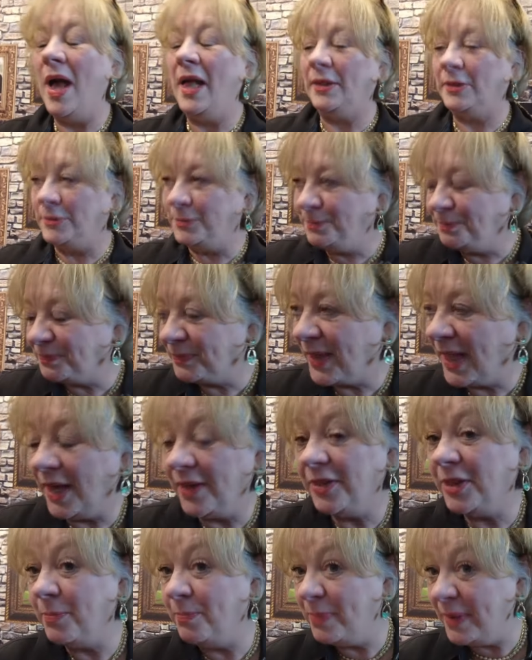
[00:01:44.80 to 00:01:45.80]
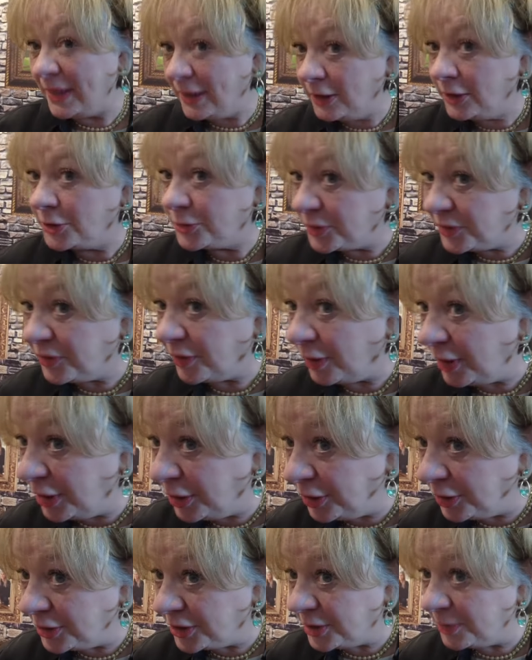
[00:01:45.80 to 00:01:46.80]
Well, the build was very
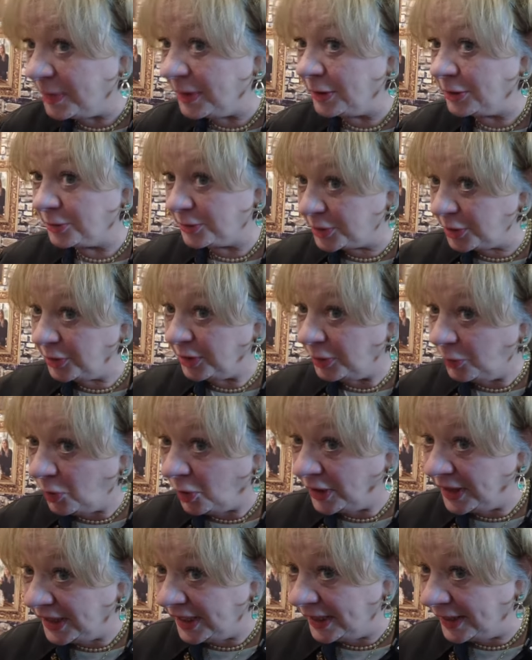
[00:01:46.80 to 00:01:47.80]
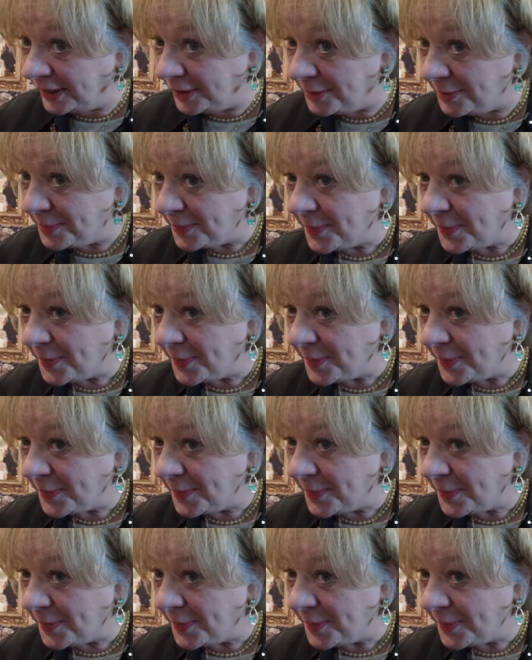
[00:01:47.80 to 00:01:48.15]
good. The build was only 1 year,